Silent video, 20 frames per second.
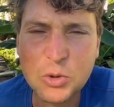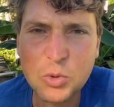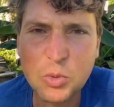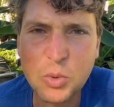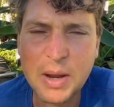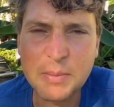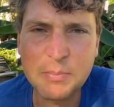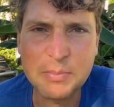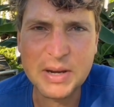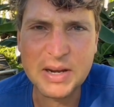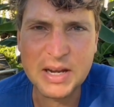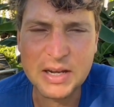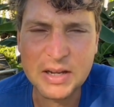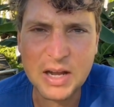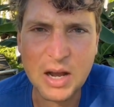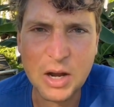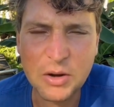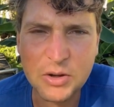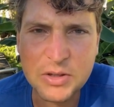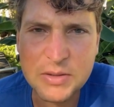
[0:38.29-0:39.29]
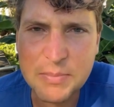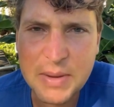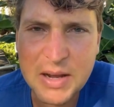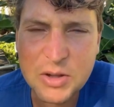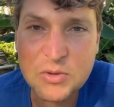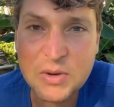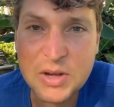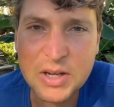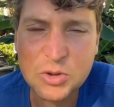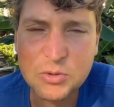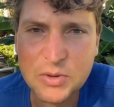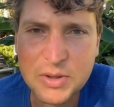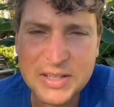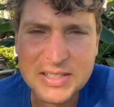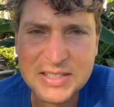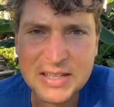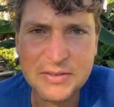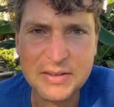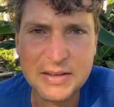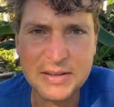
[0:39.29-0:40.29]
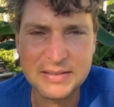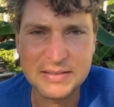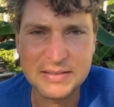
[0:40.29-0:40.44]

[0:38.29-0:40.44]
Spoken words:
to $1 million by 2027.